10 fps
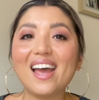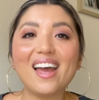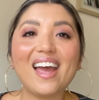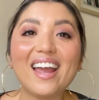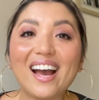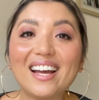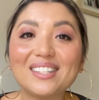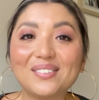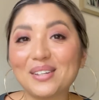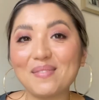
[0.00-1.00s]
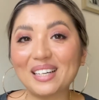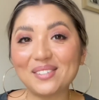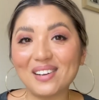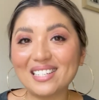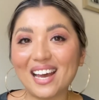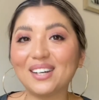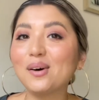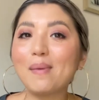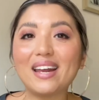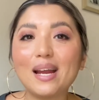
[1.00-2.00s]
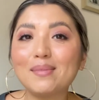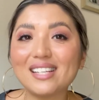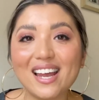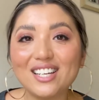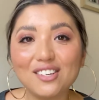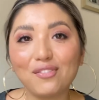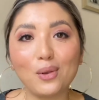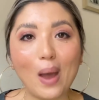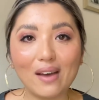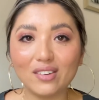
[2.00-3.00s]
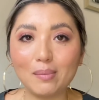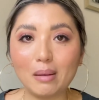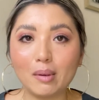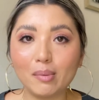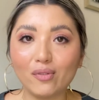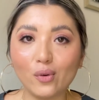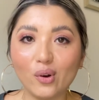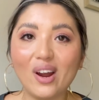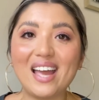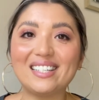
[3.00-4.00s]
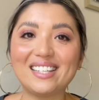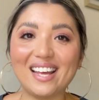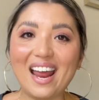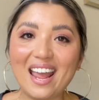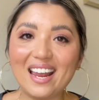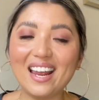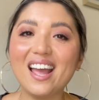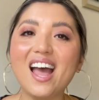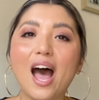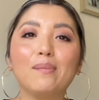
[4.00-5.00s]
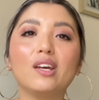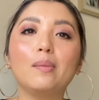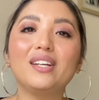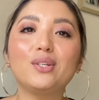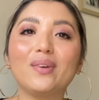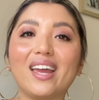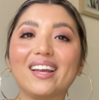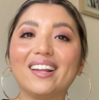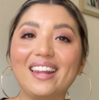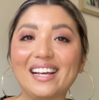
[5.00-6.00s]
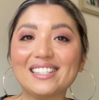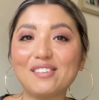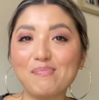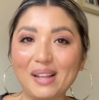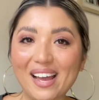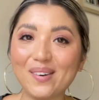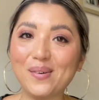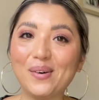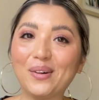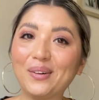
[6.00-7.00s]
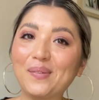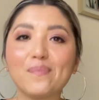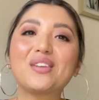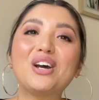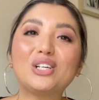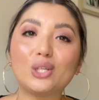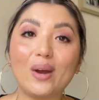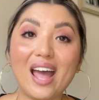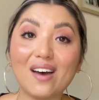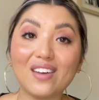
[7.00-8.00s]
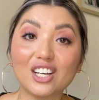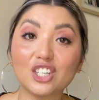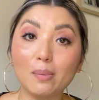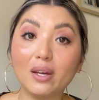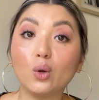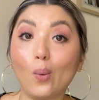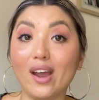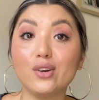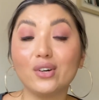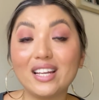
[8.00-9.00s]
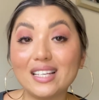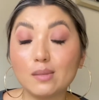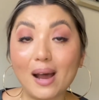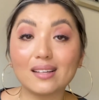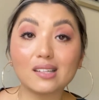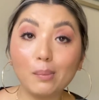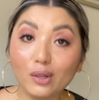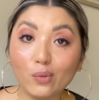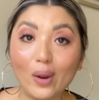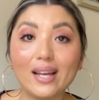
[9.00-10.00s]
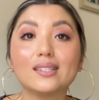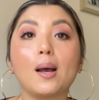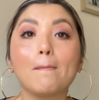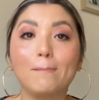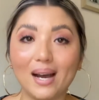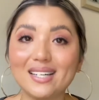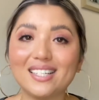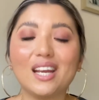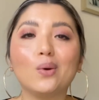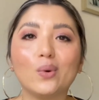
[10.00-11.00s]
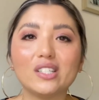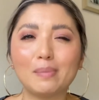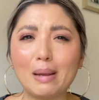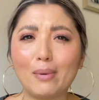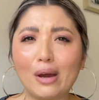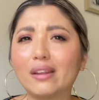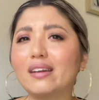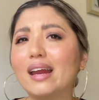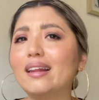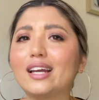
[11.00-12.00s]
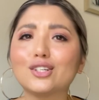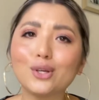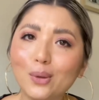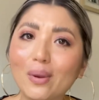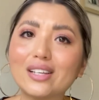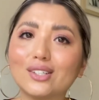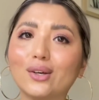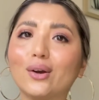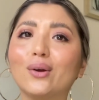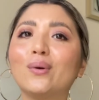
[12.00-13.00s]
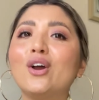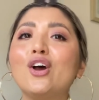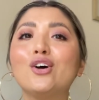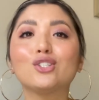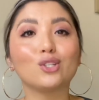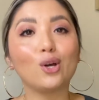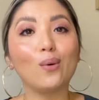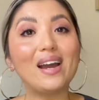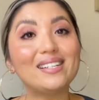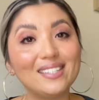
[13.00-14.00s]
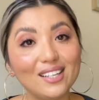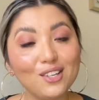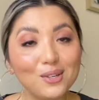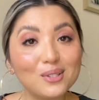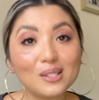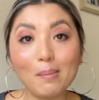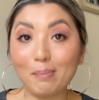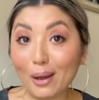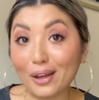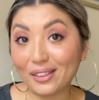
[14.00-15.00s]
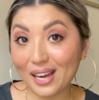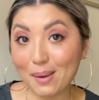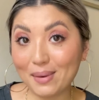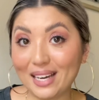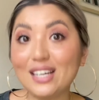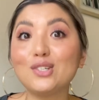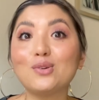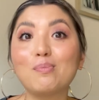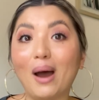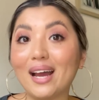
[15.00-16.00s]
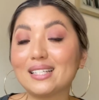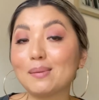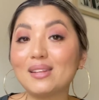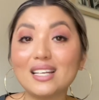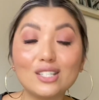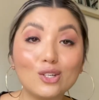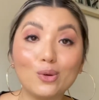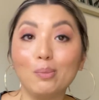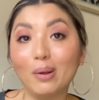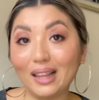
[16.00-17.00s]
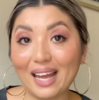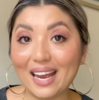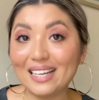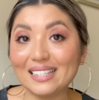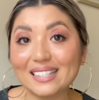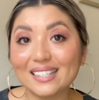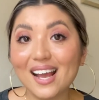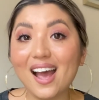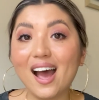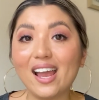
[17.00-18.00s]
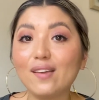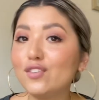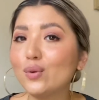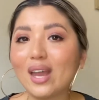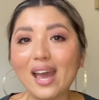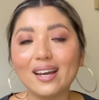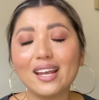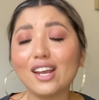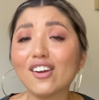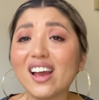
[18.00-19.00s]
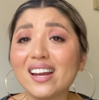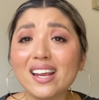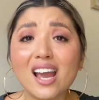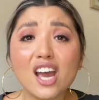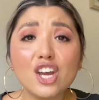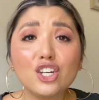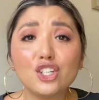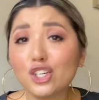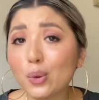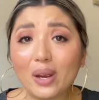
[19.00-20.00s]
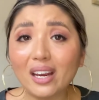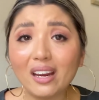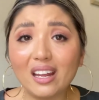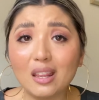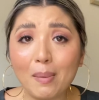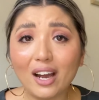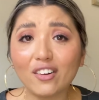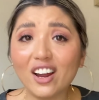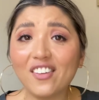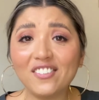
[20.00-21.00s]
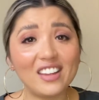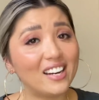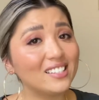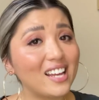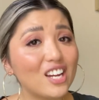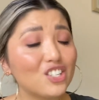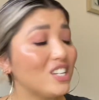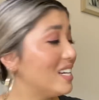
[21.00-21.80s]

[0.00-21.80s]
Hey guys, welcome back to my channel. My name is Ange if you haven't met me before, and today I'm going to be doing a collective plant haul. So I have actually been quite naughty these past couple of weeks, but it was my birthday like 2 weeks ago, so I did use some birthday money to buy some of these new plants. If you can hear any chewing in the background, that is Kashi.